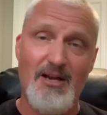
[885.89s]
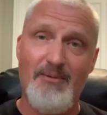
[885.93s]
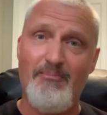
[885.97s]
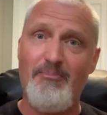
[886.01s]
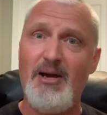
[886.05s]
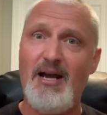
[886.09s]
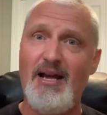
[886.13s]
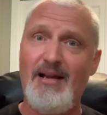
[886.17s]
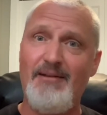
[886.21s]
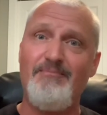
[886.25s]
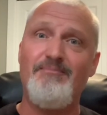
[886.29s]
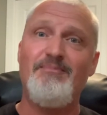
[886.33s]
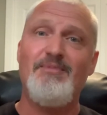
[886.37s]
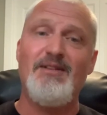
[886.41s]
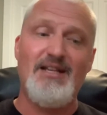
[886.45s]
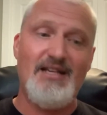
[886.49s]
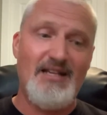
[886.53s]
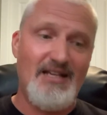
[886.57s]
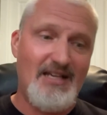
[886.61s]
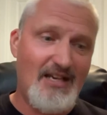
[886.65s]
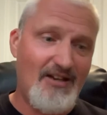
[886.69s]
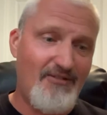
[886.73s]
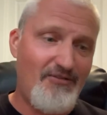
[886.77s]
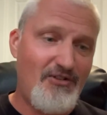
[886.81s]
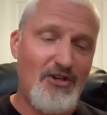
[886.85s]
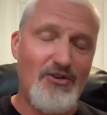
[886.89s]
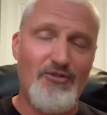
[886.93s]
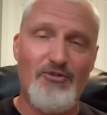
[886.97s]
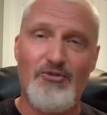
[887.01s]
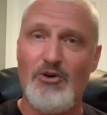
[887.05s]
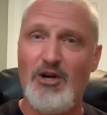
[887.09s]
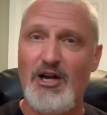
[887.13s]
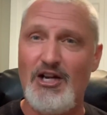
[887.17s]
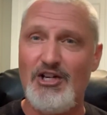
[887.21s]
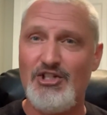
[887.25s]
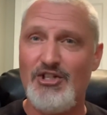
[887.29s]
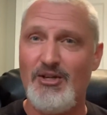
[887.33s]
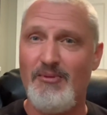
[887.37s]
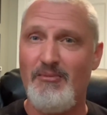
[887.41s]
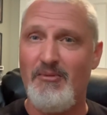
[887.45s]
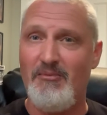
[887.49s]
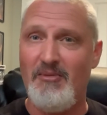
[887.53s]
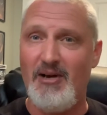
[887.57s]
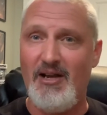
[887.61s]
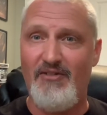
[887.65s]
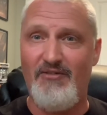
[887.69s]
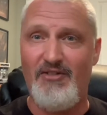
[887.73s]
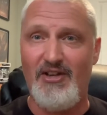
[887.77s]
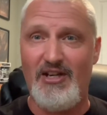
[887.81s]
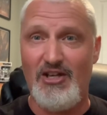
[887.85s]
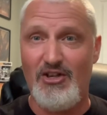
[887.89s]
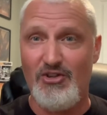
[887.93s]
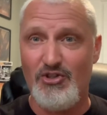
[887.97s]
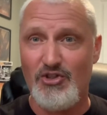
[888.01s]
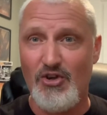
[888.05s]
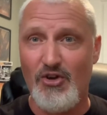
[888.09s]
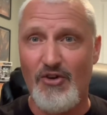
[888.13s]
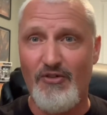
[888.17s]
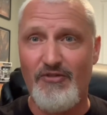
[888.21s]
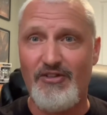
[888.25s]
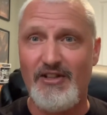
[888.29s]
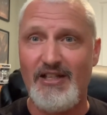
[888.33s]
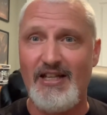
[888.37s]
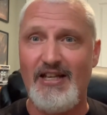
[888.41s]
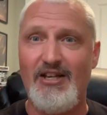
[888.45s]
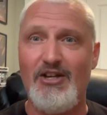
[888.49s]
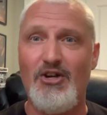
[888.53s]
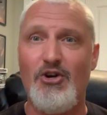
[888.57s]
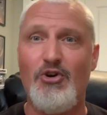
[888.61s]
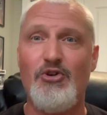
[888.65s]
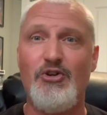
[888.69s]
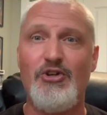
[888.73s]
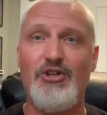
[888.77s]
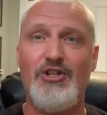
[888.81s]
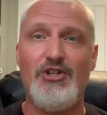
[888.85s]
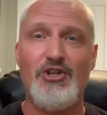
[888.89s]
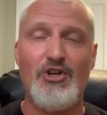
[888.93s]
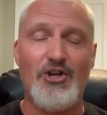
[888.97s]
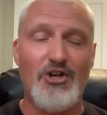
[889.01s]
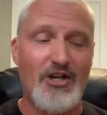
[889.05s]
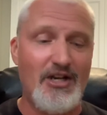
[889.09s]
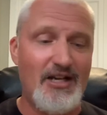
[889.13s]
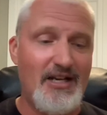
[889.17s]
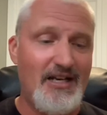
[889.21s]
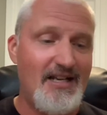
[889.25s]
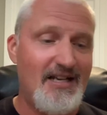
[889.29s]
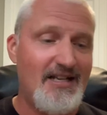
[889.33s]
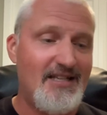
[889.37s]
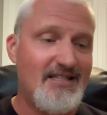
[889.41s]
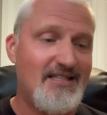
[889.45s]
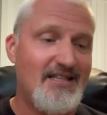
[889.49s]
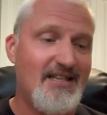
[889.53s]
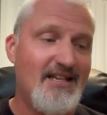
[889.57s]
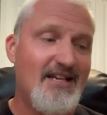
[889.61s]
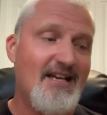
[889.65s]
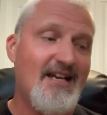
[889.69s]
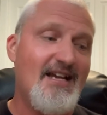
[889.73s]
But if you've watched some of my videos, hopefully you know who Jürgen is.